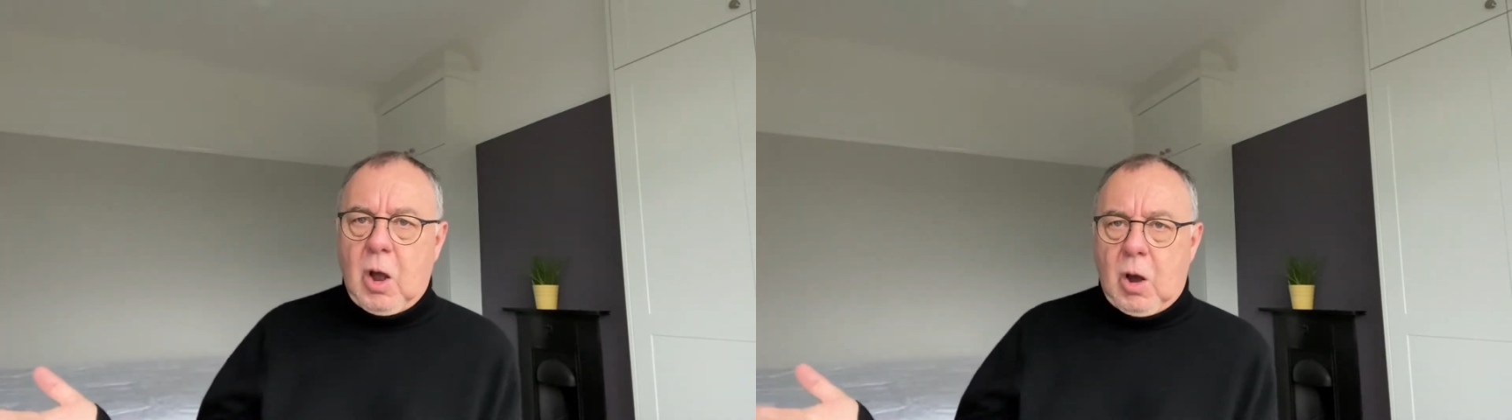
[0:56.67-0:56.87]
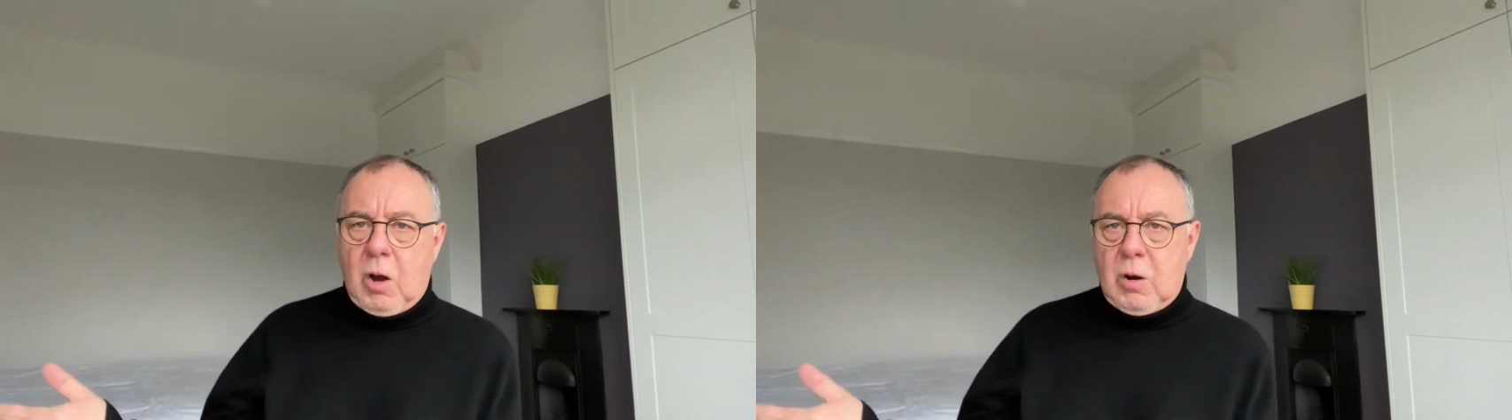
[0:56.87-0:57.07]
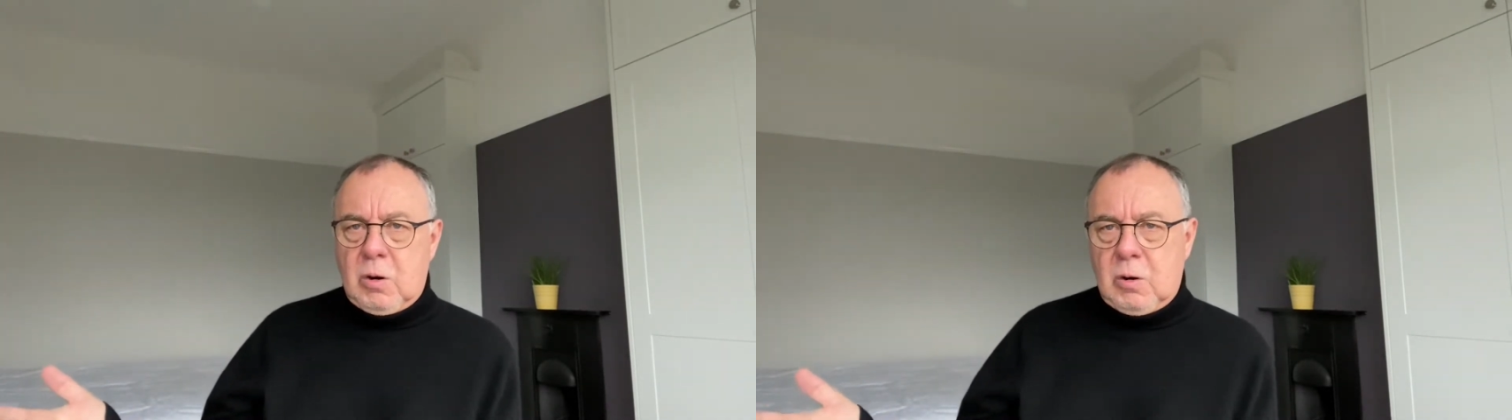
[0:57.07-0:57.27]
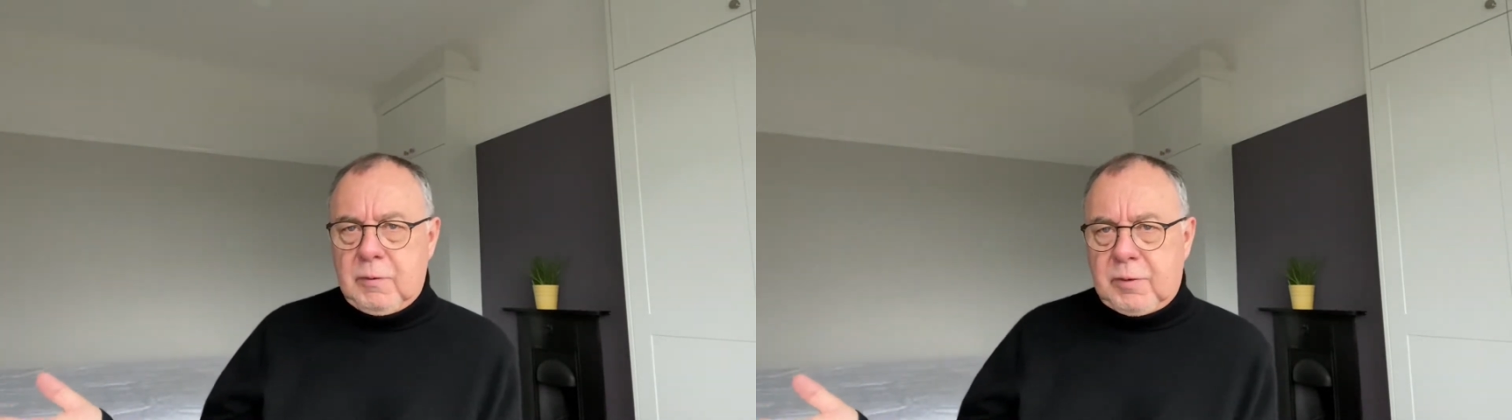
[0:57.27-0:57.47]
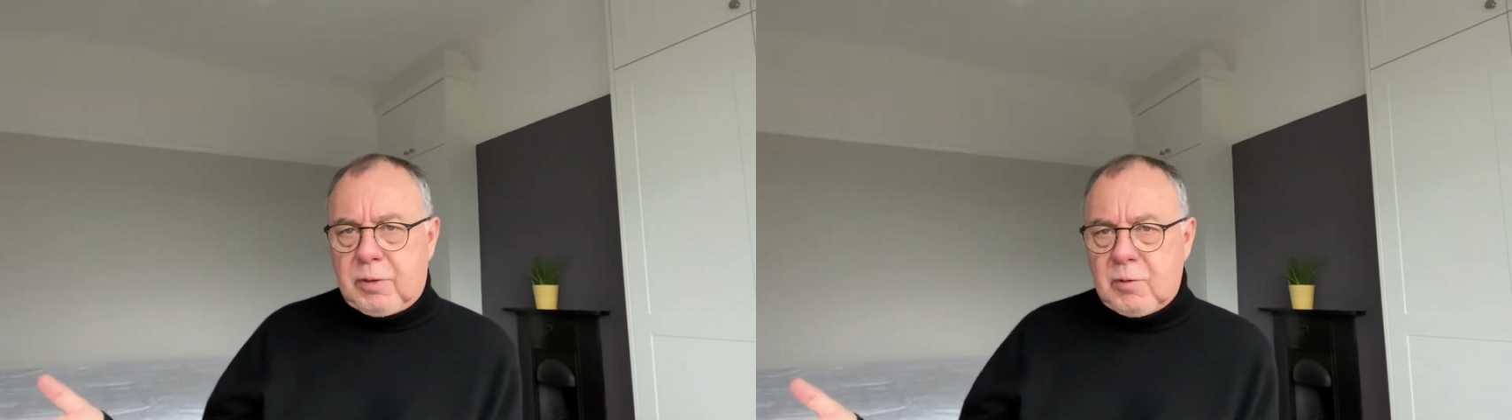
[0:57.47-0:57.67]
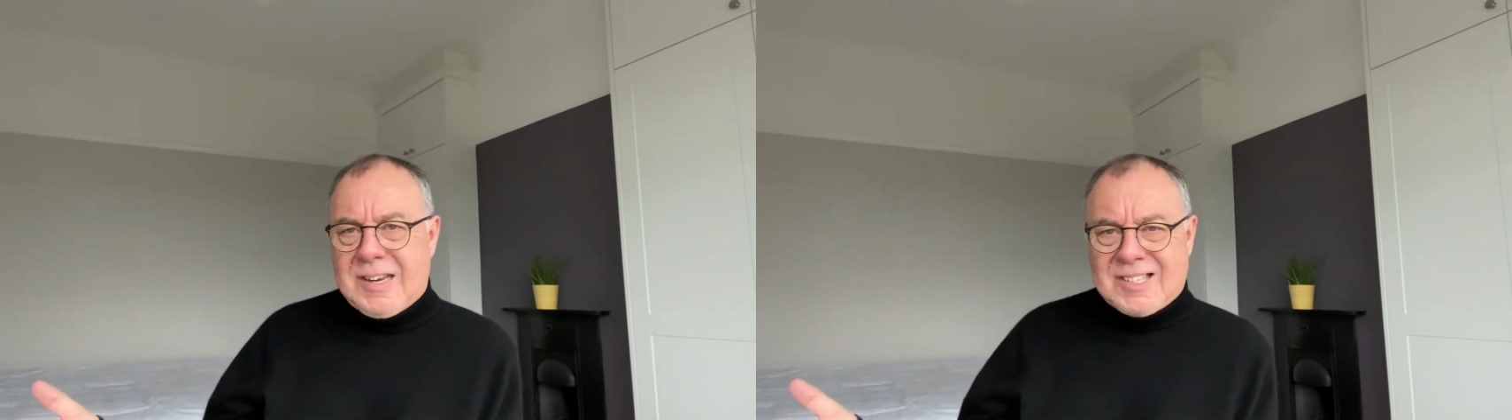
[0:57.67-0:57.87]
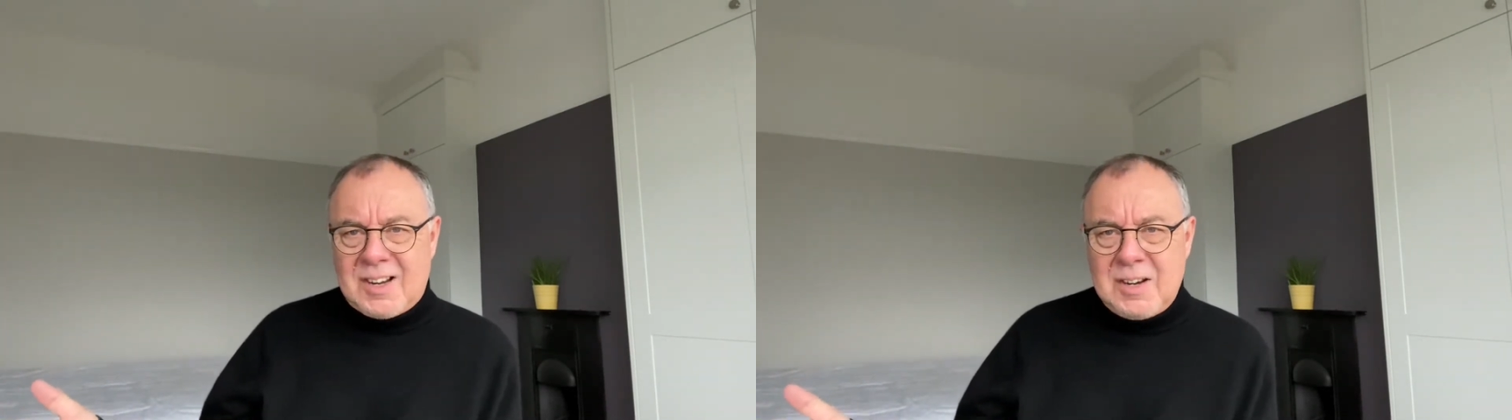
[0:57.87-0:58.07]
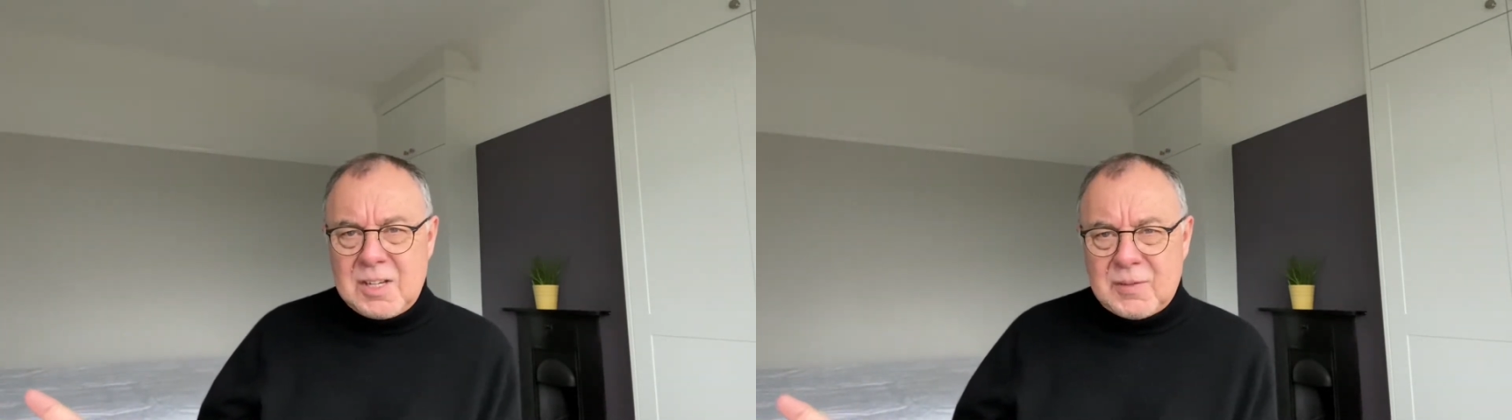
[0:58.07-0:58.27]
of 3
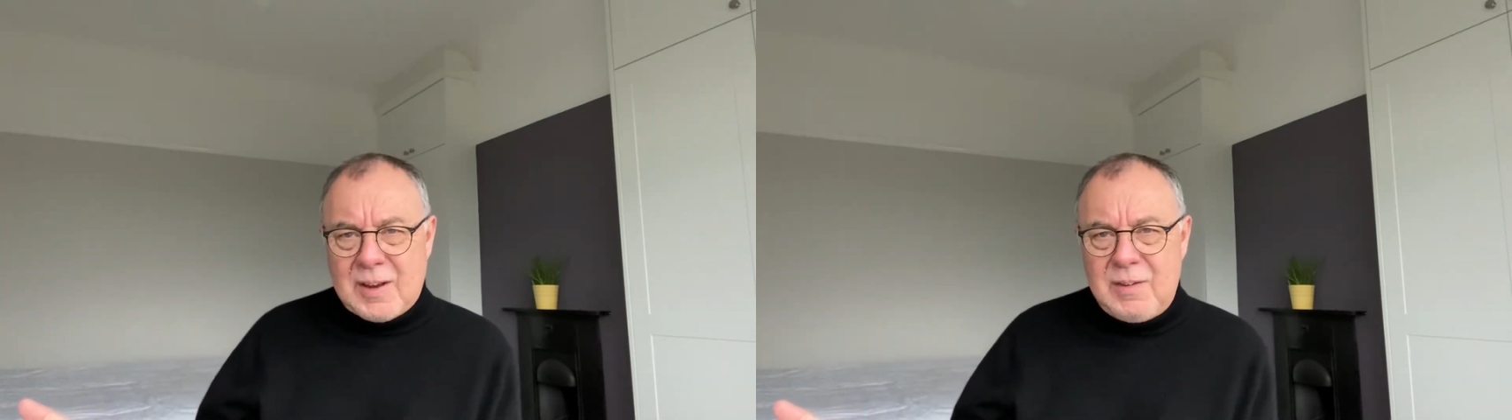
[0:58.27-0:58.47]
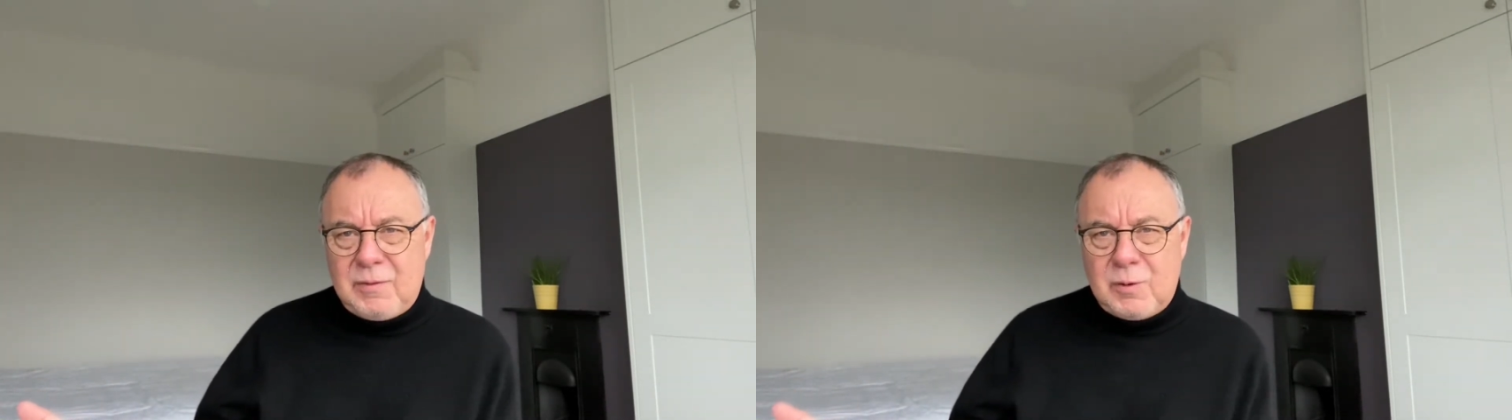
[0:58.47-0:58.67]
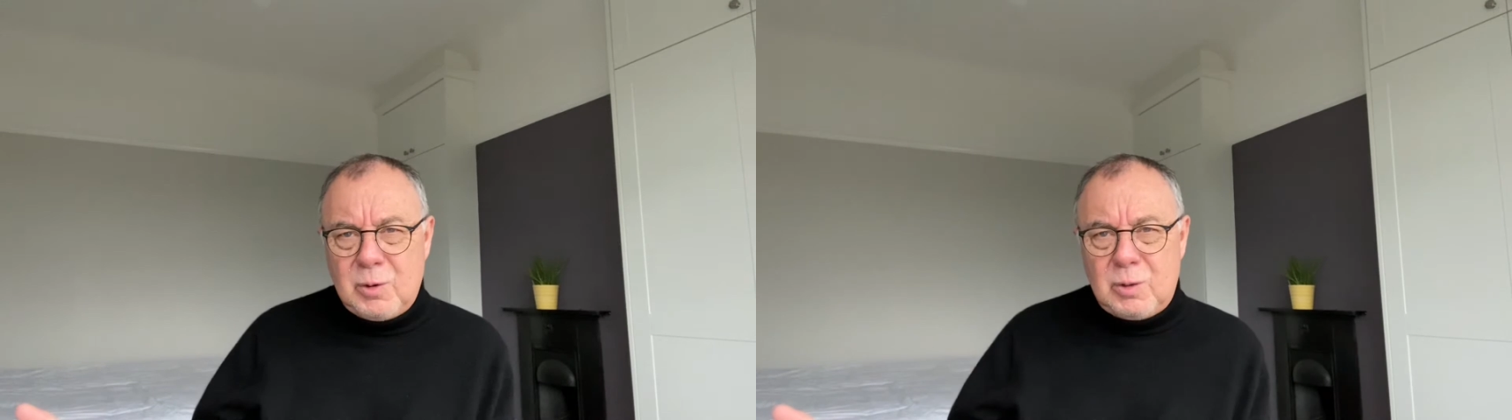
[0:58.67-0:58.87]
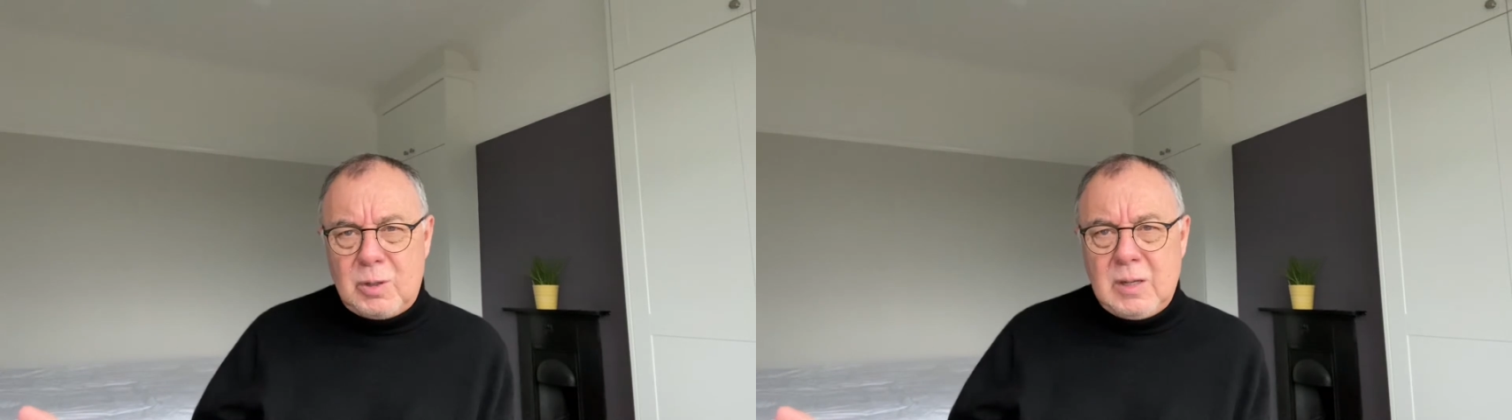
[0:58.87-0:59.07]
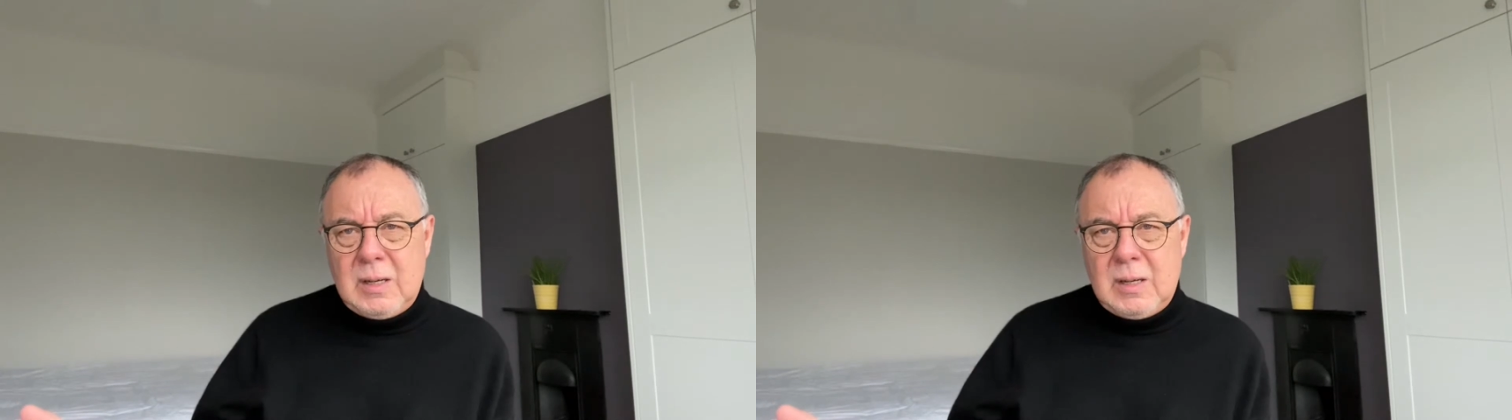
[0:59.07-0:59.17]
sides of A4,